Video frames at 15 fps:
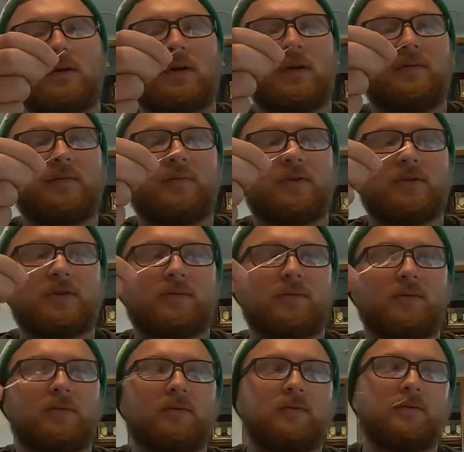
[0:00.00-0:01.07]
I push
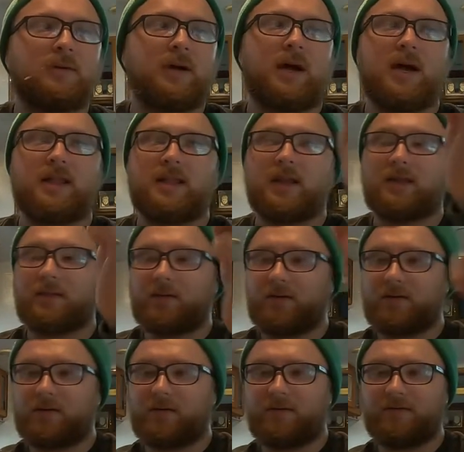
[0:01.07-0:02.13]
through, I take the
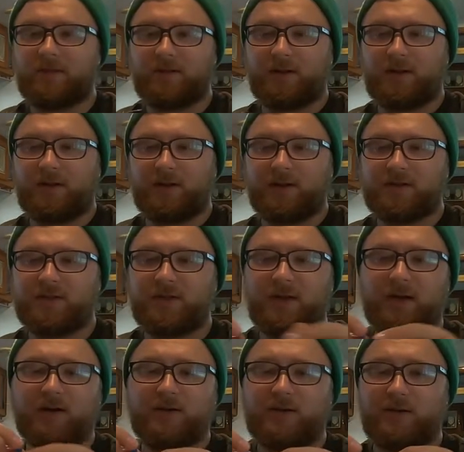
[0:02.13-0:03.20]
hook off the line, so
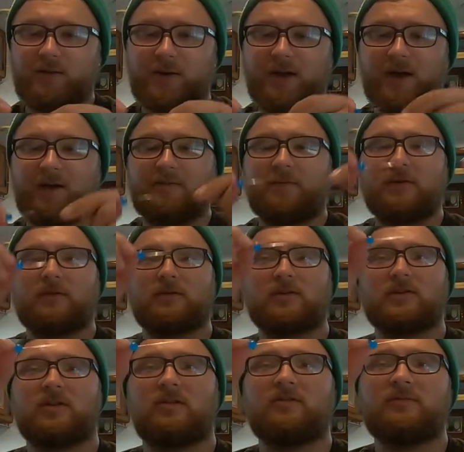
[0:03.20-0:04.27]
now you have your
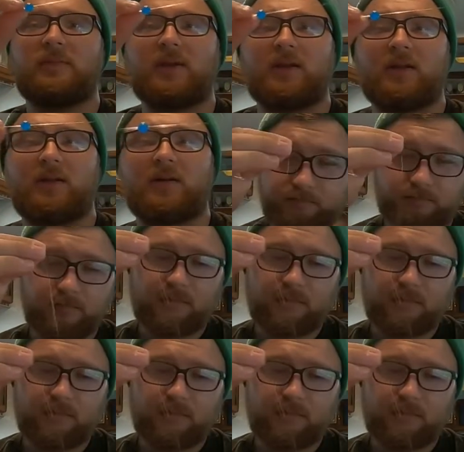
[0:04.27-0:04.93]
soft bead.